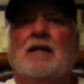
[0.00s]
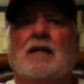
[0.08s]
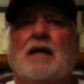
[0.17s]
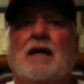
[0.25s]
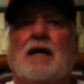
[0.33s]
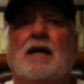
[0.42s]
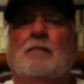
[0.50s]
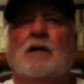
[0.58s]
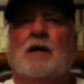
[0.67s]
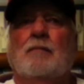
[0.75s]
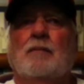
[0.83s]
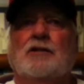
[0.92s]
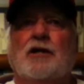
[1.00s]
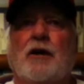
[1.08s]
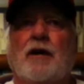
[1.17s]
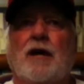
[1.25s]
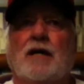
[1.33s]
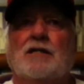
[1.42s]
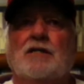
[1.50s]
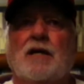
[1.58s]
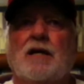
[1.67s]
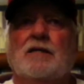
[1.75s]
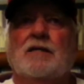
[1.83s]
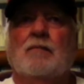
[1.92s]
a couple of cherry
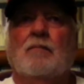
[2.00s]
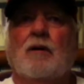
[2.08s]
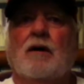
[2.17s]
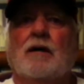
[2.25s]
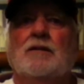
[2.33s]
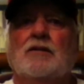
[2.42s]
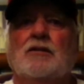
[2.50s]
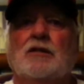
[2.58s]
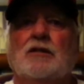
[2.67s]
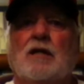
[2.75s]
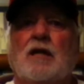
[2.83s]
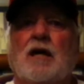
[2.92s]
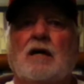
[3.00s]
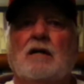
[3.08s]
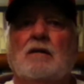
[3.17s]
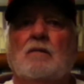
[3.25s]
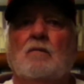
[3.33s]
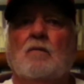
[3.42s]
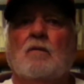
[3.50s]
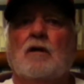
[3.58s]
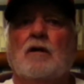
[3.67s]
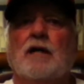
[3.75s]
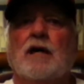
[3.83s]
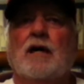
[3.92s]
nightstands that I bought. And she said, I want to
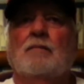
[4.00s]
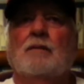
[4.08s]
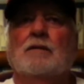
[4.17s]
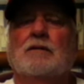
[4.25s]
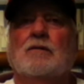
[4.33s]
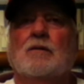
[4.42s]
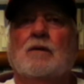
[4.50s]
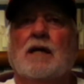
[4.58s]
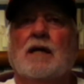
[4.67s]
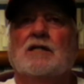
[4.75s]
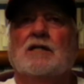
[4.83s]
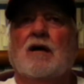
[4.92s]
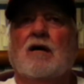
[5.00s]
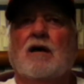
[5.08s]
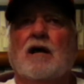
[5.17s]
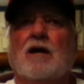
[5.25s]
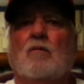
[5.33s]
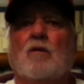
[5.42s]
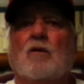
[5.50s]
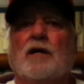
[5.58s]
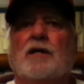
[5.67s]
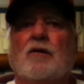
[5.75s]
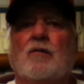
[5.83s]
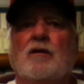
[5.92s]
look at them. I said, all right, I'll walk
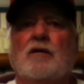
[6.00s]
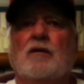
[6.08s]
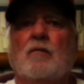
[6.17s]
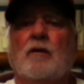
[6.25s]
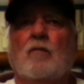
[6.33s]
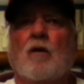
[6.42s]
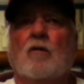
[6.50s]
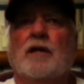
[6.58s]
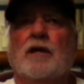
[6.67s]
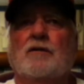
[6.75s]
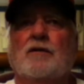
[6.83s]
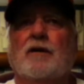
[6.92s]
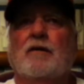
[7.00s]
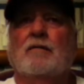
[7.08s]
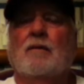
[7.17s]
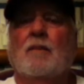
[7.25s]
out there with you. And we walked out there.